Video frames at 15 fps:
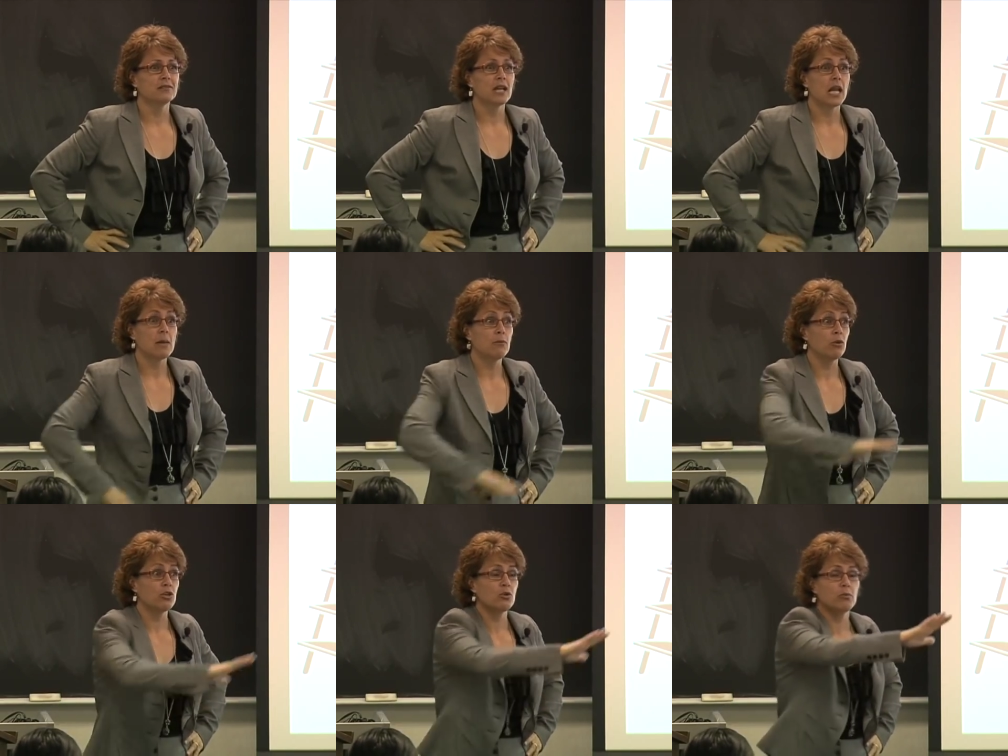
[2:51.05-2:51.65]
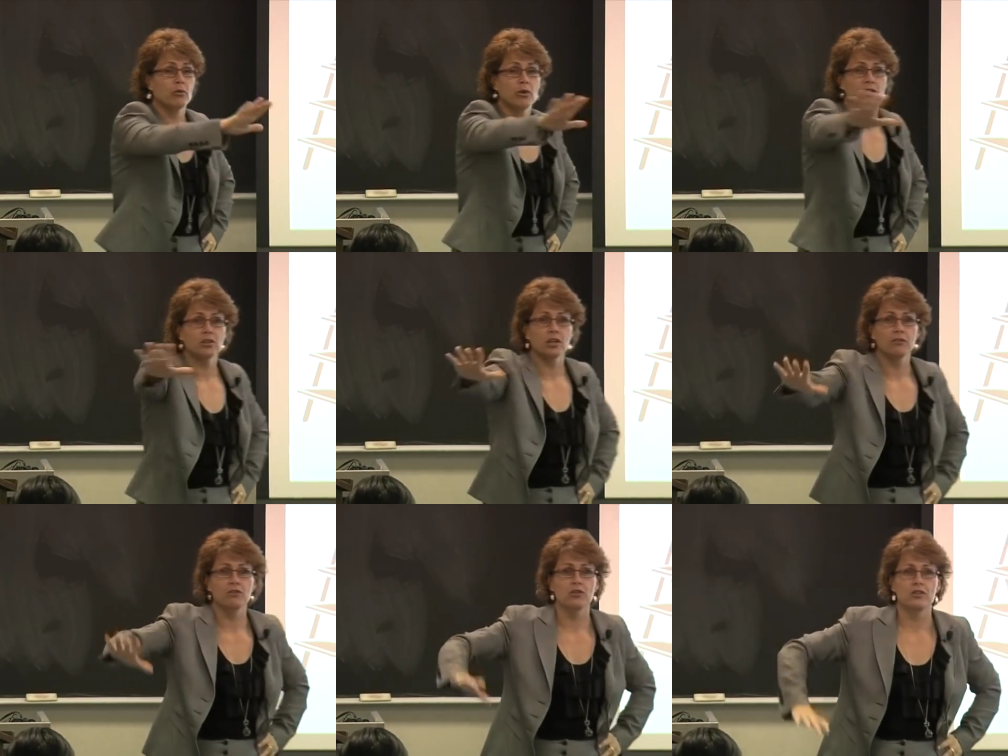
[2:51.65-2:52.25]
and I'm going to point
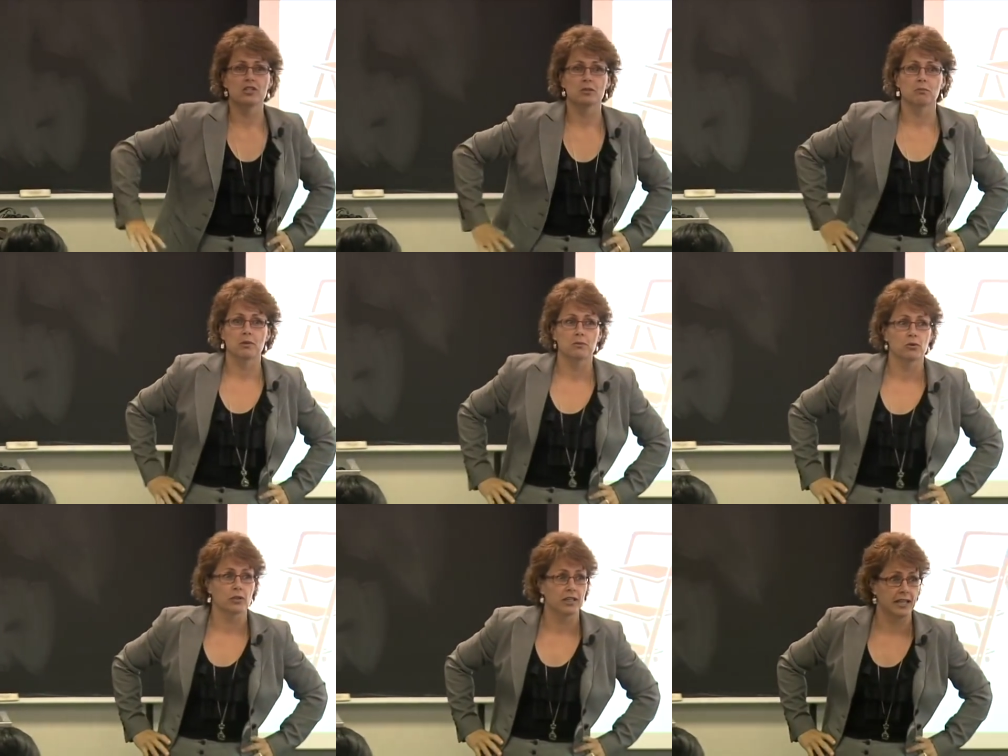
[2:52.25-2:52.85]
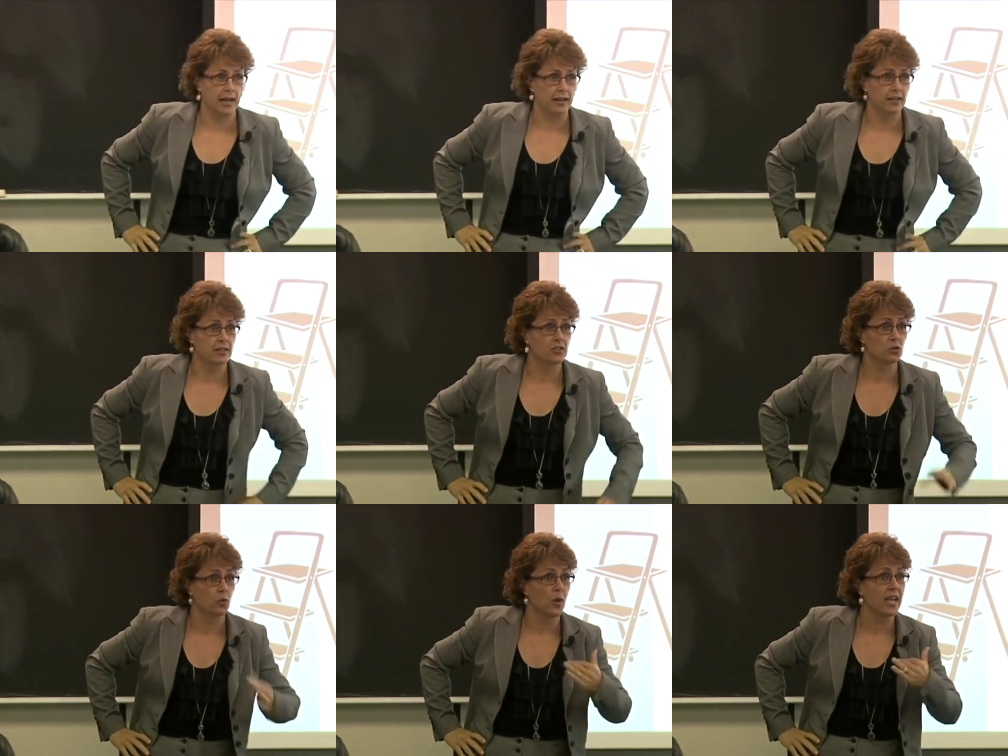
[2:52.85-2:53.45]
all of you to the Supreme Court of Canada
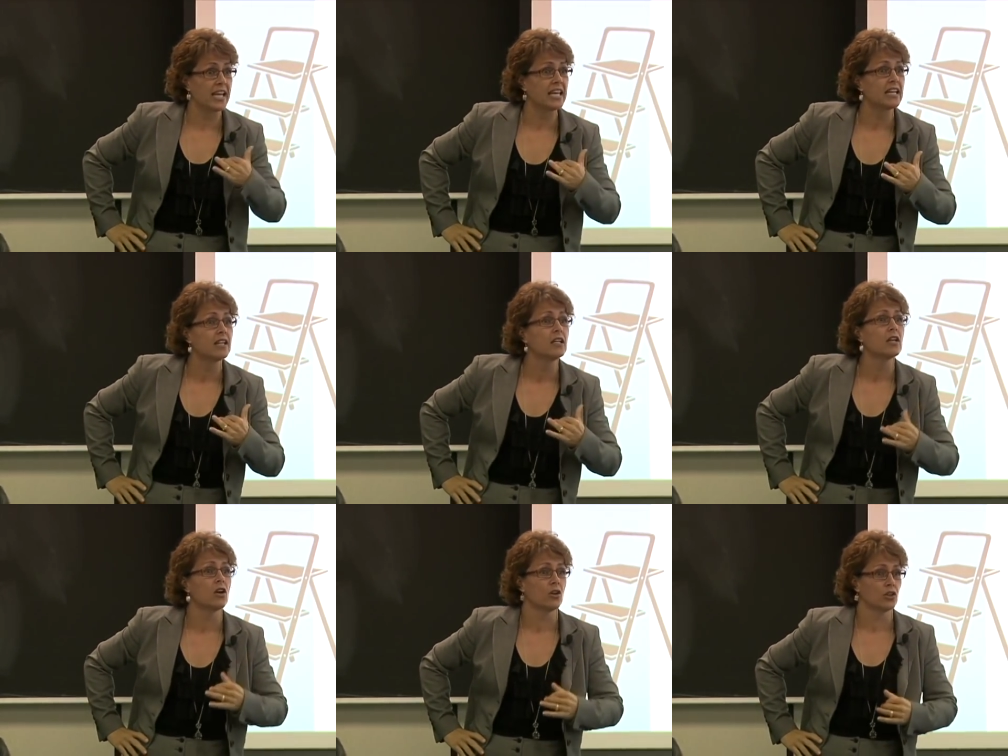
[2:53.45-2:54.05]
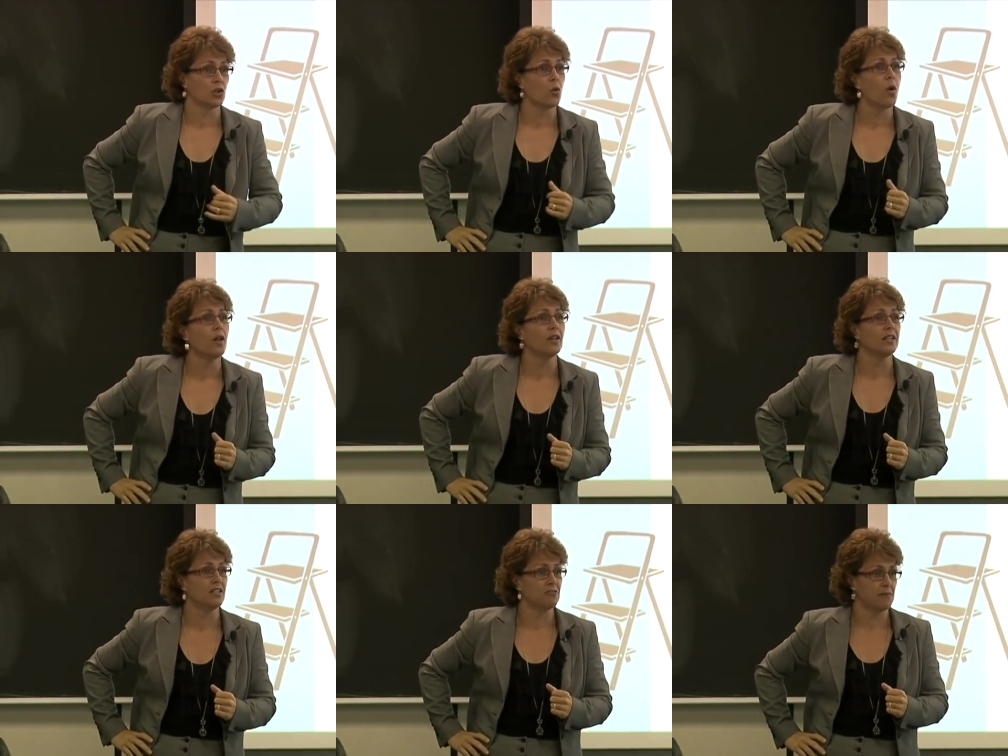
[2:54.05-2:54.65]
to weigh in on the
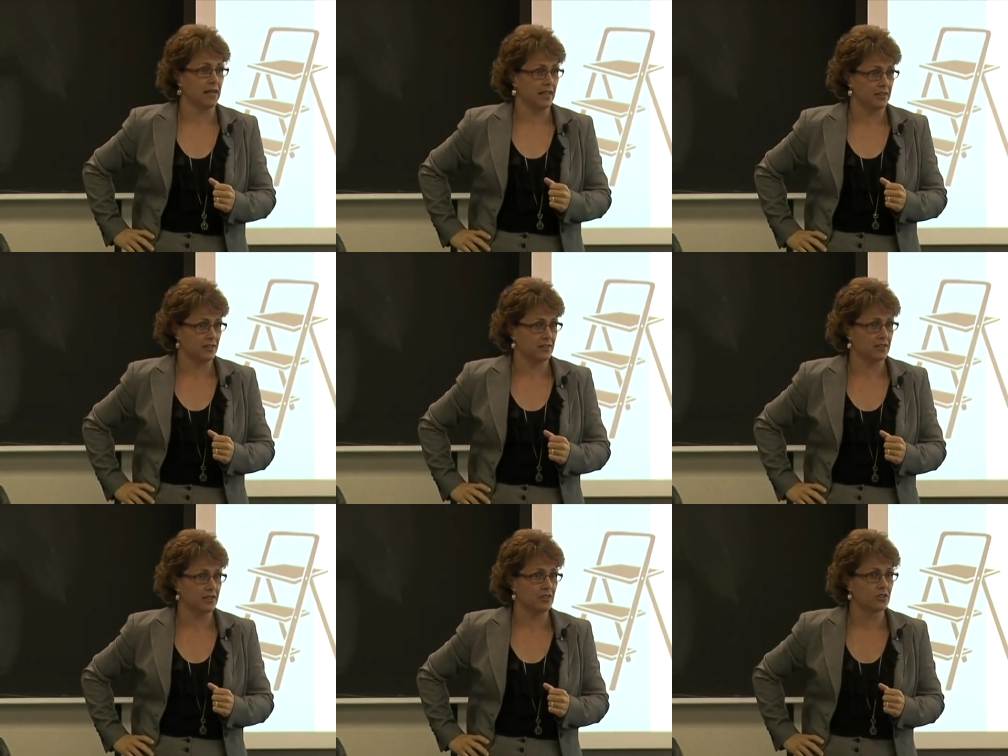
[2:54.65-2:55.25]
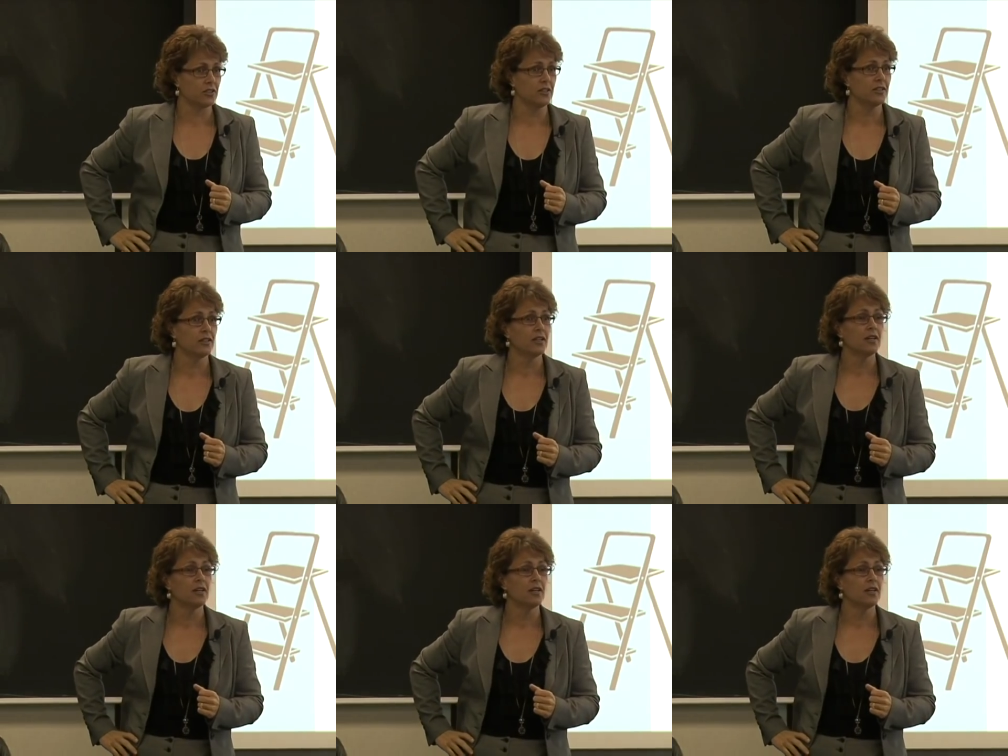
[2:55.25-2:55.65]
quality of my legislation,